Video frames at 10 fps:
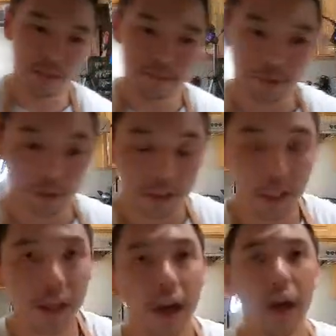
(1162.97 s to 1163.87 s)
Travis.
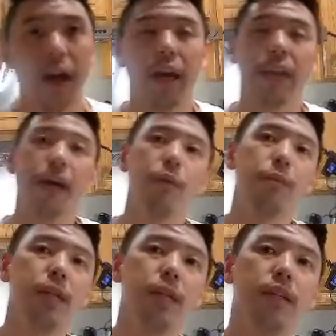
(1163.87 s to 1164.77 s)
And that
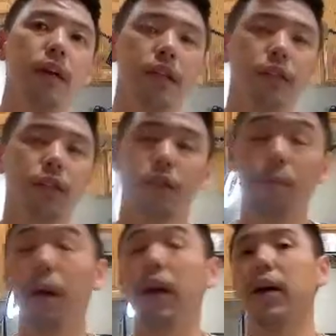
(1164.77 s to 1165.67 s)
would be, so
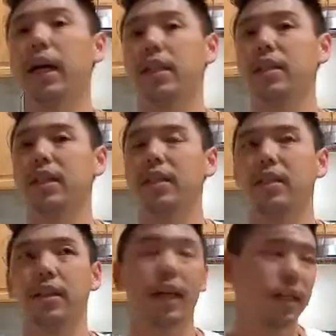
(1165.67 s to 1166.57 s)
tomorrow actually,
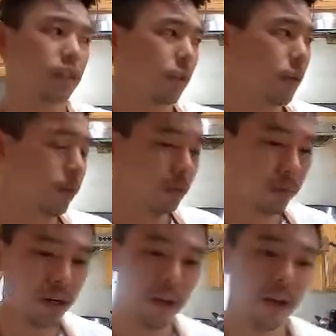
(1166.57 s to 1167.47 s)
yeah, that's coming up
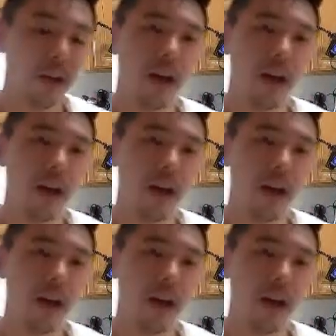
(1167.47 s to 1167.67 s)
tomorrow.